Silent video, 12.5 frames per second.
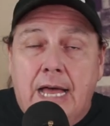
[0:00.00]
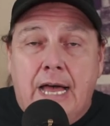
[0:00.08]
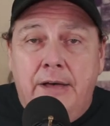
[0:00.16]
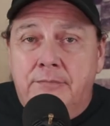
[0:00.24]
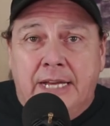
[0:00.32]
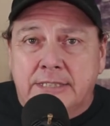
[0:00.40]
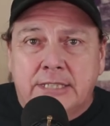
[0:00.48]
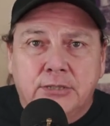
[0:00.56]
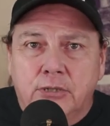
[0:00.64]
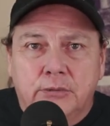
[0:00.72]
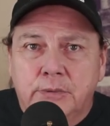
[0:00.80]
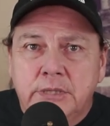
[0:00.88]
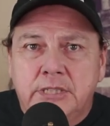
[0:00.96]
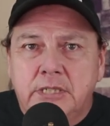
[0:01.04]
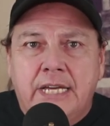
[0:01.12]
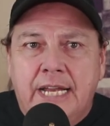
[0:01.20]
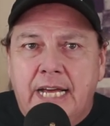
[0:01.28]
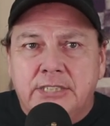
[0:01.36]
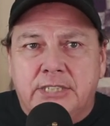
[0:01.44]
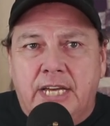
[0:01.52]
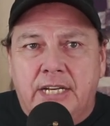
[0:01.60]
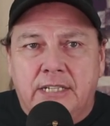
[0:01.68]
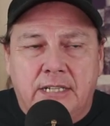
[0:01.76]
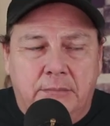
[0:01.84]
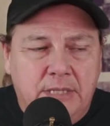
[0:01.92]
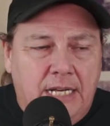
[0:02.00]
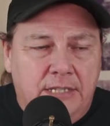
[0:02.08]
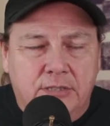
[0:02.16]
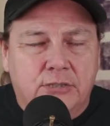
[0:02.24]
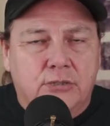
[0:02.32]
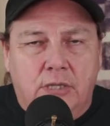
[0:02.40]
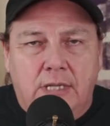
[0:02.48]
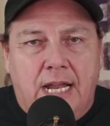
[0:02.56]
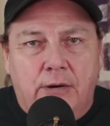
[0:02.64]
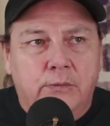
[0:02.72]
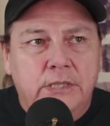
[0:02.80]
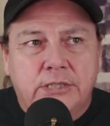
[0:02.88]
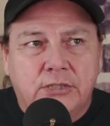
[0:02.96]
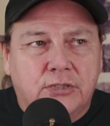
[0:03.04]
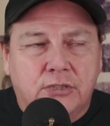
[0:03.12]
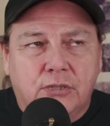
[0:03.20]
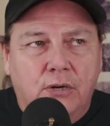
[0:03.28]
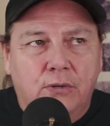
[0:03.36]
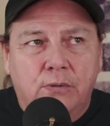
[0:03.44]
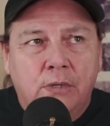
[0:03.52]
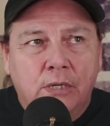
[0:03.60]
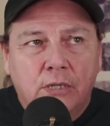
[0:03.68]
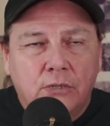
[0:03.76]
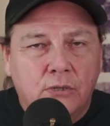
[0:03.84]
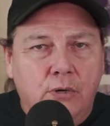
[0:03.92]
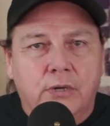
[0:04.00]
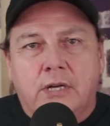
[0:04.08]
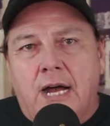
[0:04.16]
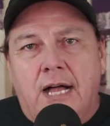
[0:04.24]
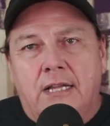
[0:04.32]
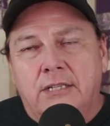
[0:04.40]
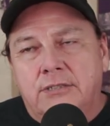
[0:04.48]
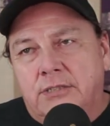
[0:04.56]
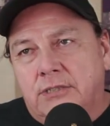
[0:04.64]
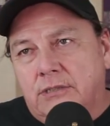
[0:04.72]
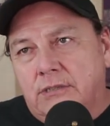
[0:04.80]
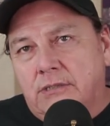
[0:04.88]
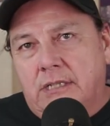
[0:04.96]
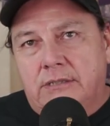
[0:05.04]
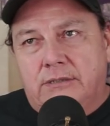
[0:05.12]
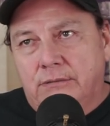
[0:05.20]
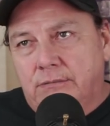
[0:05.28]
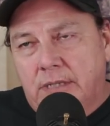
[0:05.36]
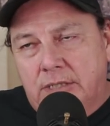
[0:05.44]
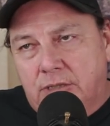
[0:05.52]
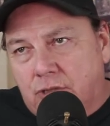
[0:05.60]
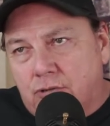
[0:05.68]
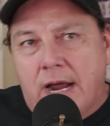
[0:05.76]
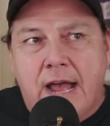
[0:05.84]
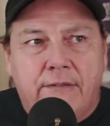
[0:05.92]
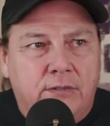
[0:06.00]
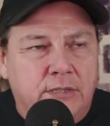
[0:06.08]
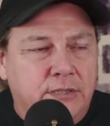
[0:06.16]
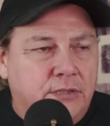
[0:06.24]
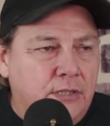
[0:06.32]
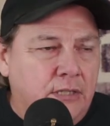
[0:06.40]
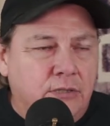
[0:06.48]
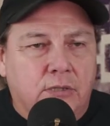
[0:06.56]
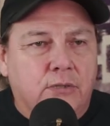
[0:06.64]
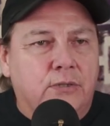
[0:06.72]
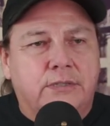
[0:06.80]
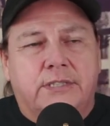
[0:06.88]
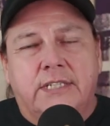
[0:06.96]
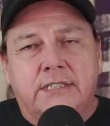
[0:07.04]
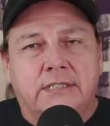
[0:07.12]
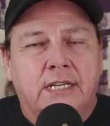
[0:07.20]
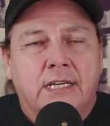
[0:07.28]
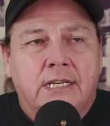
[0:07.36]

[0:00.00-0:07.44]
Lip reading: That's not the only reason to get educated. I mean, I think there's a lot of reasons to go to college and to travel and to learn things.